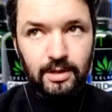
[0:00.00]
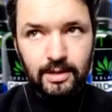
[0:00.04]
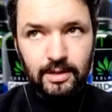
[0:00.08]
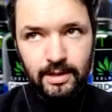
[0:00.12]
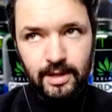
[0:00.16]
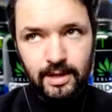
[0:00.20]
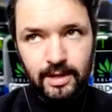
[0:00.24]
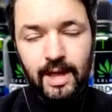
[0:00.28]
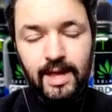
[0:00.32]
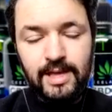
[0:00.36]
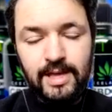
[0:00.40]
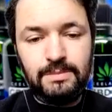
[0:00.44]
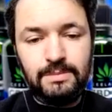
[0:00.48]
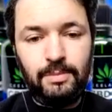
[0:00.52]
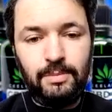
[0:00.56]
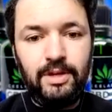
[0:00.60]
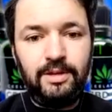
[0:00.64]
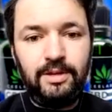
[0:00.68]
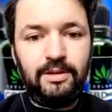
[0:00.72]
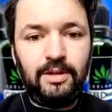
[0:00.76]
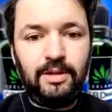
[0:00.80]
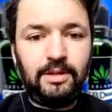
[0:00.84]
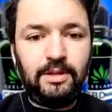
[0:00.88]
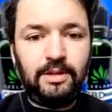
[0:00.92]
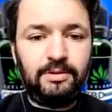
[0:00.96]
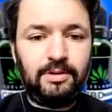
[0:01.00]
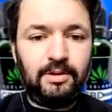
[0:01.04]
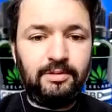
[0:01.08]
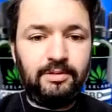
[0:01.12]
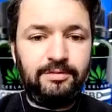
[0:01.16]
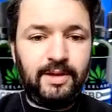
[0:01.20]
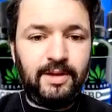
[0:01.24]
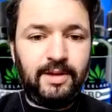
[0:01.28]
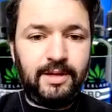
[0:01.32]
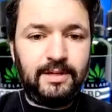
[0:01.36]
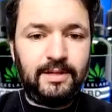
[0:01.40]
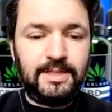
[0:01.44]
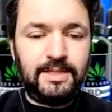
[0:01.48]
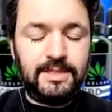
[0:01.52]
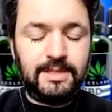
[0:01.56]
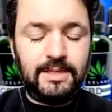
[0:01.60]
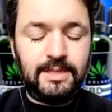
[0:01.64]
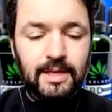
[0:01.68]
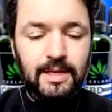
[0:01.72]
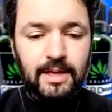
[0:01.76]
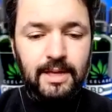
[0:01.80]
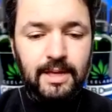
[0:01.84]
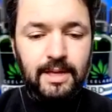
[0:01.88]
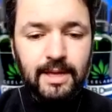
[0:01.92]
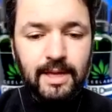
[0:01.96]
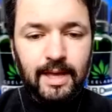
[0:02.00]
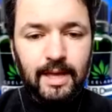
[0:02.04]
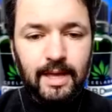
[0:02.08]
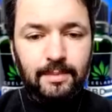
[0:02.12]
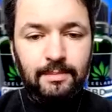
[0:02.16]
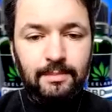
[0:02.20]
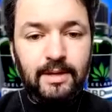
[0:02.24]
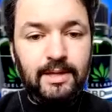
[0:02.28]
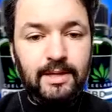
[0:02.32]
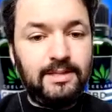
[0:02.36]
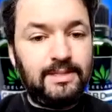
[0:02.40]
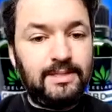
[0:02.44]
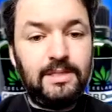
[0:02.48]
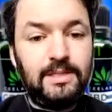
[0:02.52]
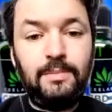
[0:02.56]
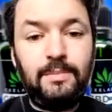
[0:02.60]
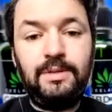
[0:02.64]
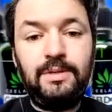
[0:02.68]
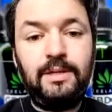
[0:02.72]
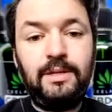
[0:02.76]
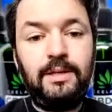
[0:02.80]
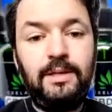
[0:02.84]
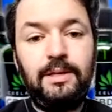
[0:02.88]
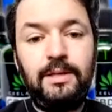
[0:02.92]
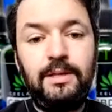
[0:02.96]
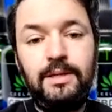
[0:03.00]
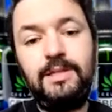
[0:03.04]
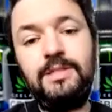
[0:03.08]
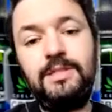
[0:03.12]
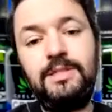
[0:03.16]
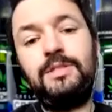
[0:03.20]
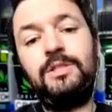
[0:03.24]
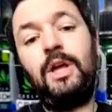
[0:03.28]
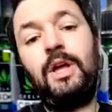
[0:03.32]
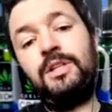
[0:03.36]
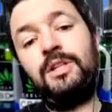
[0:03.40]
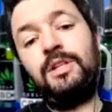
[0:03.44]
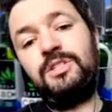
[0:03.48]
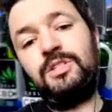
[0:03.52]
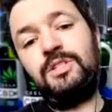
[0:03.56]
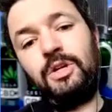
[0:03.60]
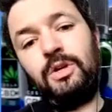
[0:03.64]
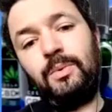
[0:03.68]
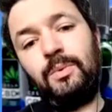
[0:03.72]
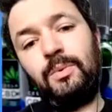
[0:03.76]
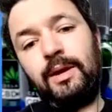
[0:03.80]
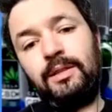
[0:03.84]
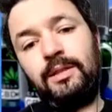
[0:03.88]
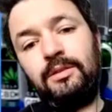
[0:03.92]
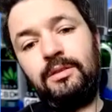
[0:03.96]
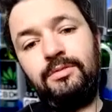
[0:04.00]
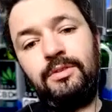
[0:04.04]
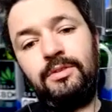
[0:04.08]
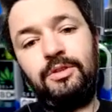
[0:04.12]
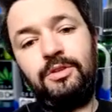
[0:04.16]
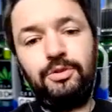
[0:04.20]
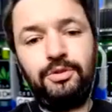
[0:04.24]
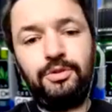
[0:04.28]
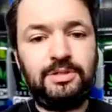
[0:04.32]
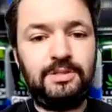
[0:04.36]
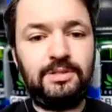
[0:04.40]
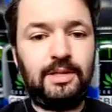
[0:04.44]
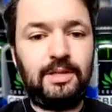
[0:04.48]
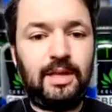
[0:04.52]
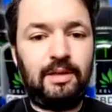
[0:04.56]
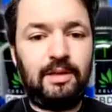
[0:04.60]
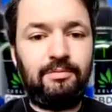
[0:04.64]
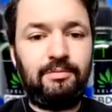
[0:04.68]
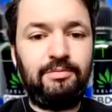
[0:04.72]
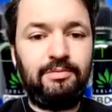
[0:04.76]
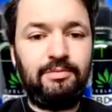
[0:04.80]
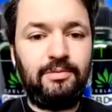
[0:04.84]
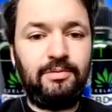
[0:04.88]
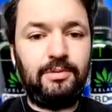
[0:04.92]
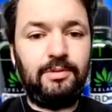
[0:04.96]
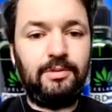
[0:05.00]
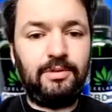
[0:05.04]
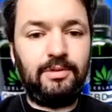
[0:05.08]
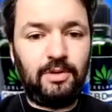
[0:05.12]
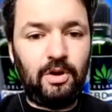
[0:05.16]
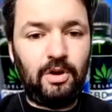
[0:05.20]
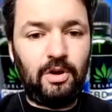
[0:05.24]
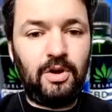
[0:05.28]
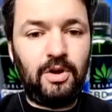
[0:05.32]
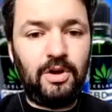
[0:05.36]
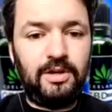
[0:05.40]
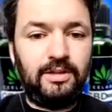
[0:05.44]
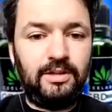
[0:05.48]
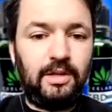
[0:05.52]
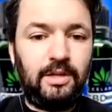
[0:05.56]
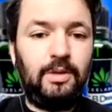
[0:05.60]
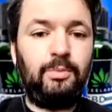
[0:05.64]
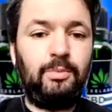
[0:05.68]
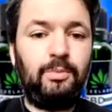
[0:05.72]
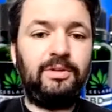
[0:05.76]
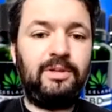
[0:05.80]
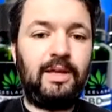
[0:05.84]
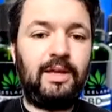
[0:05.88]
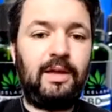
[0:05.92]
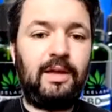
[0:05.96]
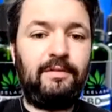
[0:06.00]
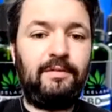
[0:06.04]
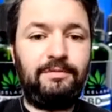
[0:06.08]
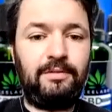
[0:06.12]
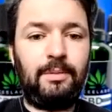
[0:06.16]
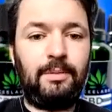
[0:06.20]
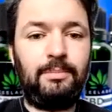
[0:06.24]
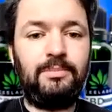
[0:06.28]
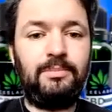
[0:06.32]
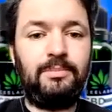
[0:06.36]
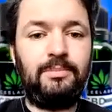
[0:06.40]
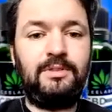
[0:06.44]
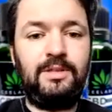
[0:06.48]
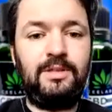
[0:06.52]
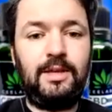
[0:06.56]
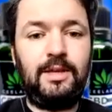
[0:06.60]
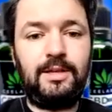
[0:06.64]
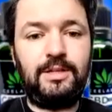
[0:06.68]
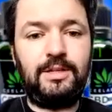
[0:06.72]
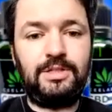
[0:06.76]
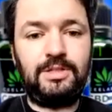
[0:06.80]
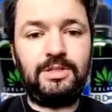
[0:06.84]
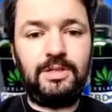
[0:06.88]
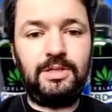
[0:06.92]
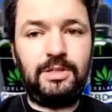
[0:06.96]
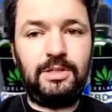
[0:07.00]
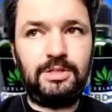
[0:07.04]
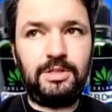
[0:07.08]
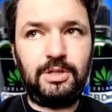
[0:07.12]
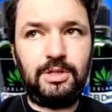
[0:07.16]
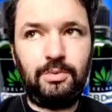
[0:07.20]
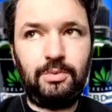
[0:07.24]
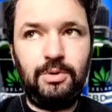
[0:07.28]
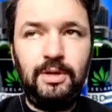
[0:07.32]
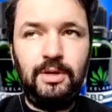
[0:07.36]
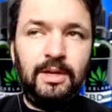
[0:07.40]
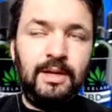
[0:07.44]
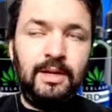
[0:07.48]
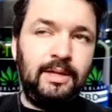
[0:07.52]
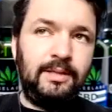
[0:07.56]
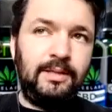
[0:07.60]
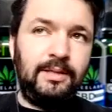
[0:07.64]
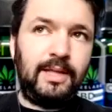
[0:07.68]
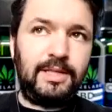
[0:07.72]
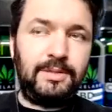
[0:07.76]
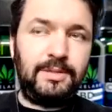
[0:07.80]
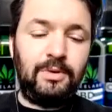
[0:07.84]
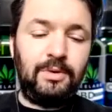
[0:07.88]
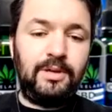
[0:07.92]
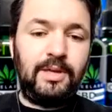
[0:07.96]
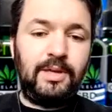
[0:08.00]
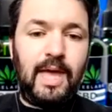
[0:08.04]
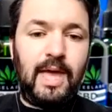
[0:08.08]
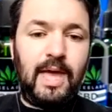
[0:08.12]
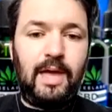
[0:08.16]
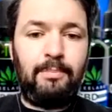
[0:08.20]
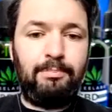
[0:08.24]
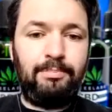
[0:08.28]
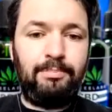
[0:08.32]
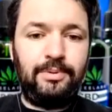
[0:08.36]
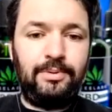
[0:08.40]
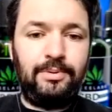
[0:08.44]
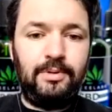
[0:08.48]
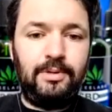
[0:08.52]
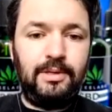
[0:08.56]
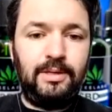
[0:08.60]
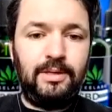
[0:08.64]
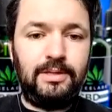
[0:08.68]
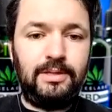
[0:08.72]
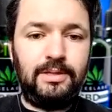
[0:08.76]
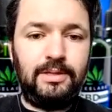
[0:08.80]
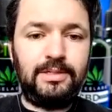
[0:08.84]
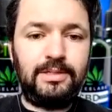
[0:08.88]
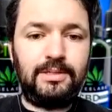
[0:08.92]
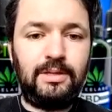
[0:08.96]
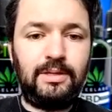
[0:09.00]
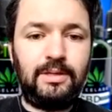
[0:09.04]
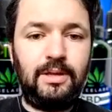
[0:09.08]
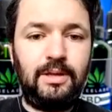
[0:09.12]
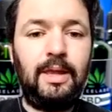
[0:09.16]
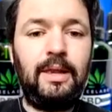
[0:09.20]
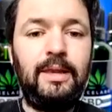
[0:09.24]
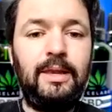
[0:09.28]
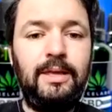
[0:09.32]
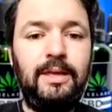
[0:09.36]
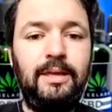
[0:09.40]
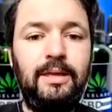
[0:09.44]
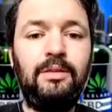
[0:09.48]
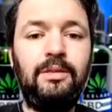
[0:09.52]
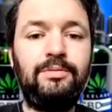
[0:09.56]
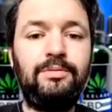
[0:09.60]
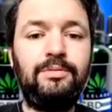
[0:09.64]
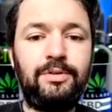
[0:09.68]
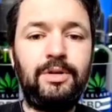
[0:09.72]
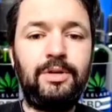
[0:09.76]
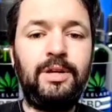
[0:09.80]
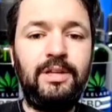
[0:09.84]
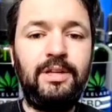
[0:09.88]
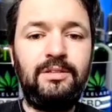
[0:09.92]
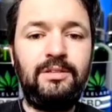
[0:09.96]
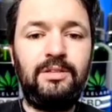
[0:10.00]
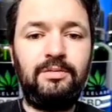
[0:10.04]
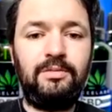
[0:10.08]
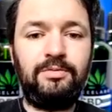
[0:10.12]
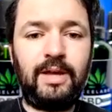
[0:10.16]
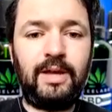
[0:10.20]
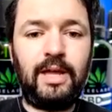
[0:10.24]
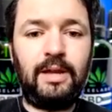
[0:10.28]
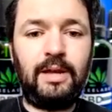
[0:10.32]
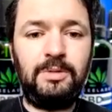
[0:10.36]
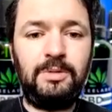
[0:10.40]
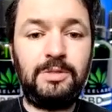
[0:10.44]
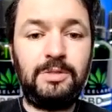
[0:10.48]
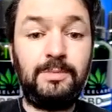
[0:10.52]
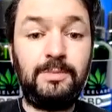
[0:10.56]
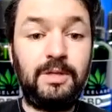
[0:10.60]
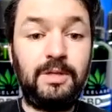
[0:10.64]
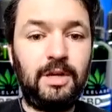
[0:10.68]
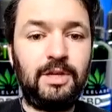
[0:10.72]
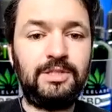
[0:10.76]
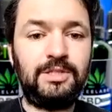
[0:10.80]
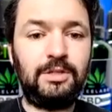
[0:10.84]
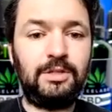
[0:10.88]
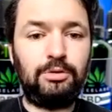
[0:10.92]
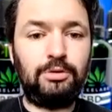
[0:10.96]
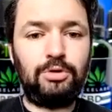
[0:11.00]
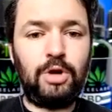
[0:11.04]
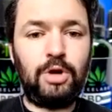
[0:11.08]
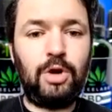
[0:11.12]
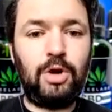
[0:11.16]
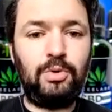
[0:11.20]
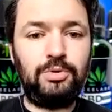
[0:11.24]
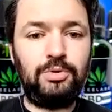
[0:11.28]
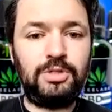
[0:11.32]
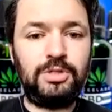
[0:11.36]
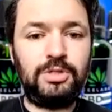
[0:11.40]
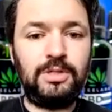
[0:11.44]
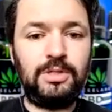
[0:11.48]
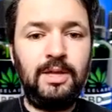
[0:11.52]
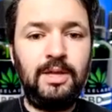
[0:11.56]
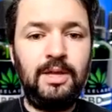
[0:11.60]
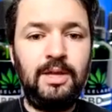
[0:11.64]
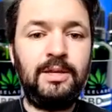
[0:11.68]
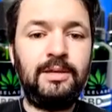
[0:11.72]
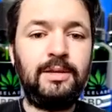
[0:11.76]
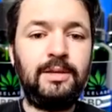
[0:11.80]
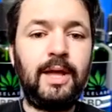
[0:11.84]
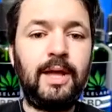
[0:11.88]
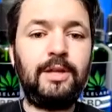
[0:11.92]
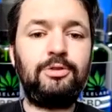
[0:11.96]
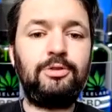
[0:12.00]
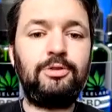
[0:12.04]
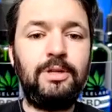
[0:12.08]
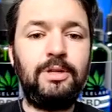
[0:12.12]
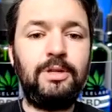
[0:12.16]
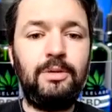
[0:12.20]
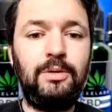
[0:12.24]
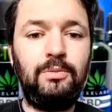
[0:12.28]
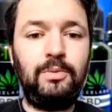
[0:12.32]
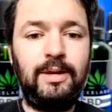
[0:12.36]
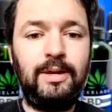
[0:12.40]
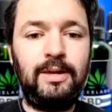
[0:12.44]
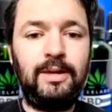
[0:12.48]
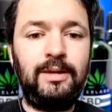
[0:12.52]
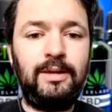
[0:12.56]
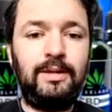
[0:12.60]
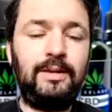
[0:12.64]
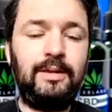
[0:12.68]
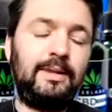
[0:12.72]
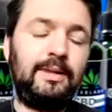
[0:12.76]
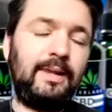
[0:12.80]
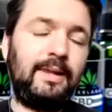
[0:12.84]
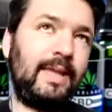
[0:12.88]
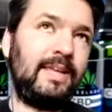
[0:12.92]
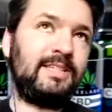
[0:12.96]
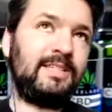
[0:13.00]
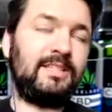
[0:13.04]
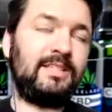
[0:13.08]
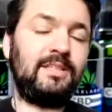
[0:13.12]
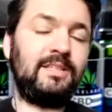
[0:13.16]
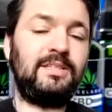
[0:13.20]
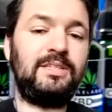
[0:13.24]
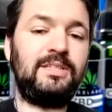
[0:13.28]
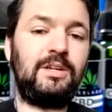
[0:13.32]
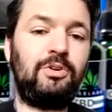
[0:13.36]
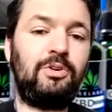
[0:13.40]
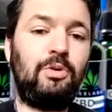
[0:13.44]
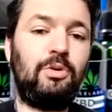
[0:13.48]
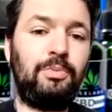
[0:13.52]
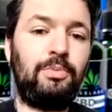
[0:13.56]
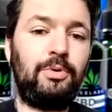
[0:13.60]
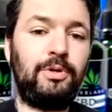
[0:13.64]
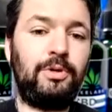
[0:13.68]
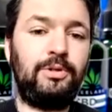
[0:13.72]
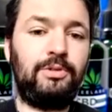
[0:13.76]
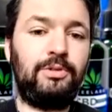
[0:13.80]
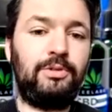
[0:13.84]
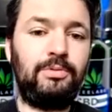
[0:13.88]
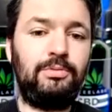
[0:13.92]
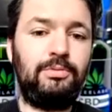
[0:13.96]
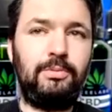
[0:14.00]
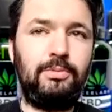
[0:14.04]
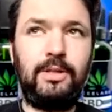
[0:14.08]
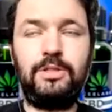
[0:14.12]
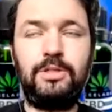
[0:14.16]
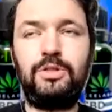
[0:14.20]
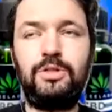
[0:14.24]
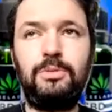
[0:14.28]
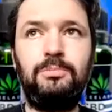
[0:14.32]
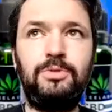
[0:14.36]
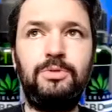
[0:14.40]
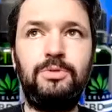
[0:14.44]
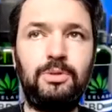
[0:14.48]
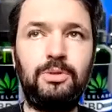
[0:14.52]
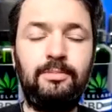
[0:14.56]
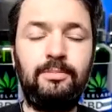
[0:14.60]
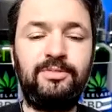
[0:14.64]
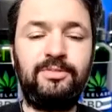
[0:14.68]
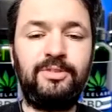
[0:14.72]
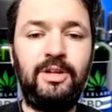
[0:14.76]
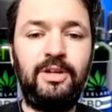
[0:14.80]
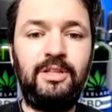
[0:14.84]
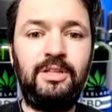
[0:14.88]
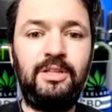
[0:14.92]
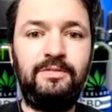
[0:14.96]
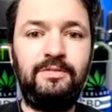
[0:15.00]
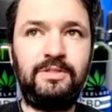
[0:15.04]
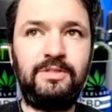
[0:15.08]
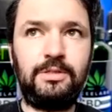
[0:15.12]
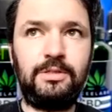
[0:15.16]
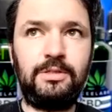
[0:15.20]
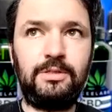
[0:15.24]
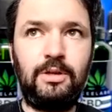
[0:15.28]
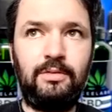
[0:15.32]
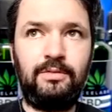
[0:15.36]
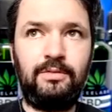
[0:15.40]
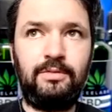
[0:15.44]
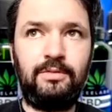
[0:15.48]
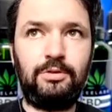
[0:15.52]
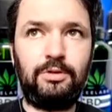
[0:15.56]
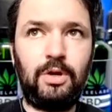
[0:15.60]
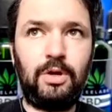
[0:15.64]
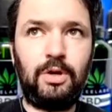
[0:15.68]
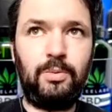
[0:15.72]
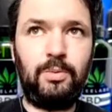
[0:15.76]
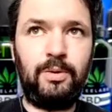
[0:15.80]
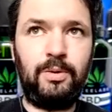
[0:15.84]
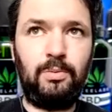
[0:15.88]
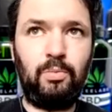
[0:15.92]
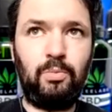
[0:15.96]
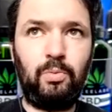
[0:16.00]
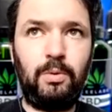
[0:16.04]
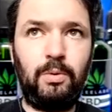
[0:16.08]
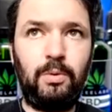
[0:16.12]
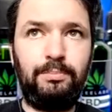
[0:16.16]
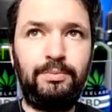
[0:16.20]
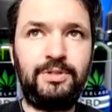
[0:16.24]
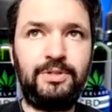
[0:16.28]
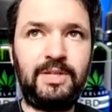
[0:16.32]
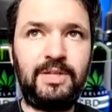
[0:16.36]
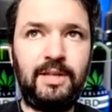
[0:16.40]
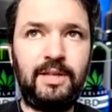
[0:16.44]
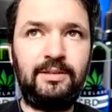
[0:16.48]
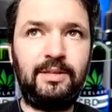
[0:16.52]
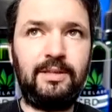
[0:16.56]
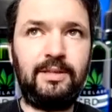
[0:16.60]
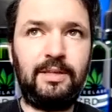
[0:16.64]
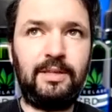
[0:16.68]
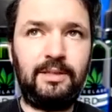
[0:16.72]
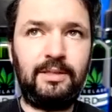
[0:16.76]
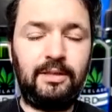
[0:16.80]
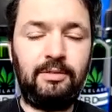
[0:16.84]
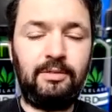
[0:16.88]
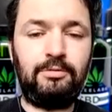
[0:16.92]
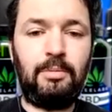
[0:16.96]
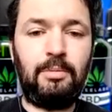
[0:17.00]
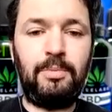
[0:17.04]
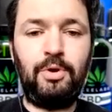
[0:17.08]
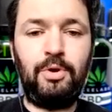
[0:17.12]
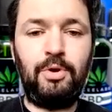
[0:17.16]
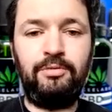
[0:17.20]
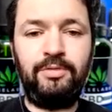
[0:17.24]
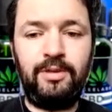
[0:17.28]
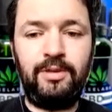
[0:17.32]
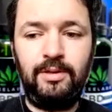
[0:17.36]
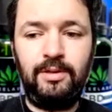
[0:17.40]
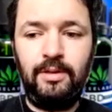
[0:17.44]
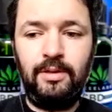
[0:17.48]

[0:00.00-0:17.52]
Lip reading: It has mind-altering effects. And CBD is non-psychoactive. It doesn't have the high that you would get from THC. So that's why hemp is a legal variety of cannabis, because it grows naturally with less than some varieties of it grow with 1% and then they remove it.